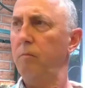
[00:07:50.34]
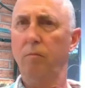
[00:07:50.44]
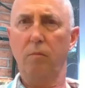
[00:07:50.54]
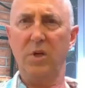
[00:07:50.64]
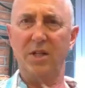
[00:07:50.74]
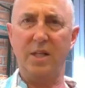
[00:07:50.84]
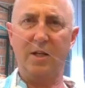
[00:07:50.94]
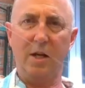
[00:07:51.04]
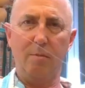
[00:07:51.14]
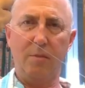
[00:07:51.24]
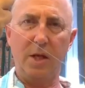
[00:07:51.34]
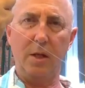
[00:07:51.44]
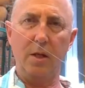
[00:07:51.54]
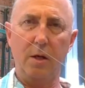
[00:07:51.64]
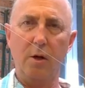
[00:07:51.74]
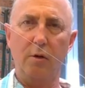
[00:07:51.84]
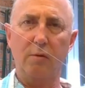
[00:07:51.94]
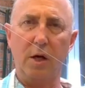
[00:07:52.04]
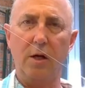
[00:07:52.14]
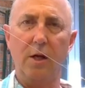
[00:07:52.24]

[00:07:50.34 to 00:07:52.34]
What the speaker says: Where's the damn thing? There. Right.